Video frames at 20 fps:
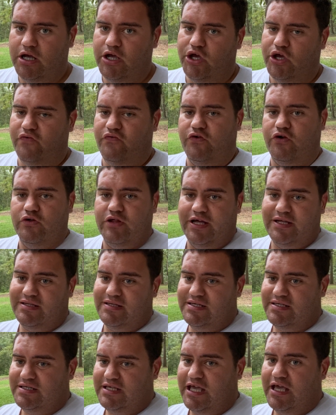If you're like
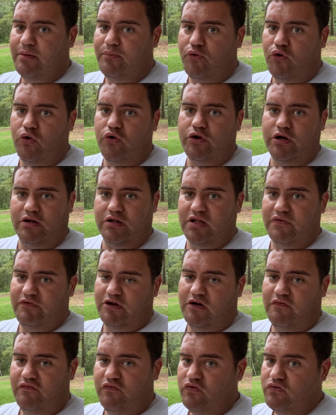disabled and
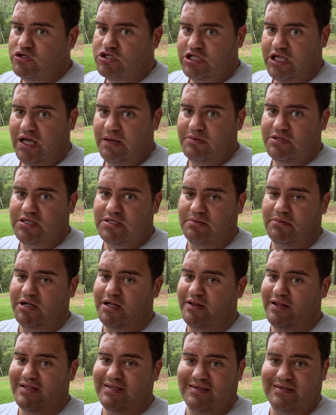living on food stamps,
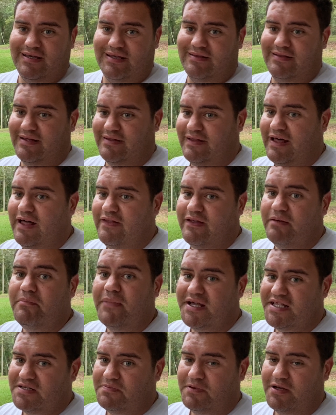somebody like that, they
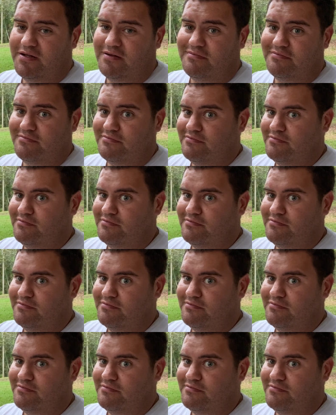might spend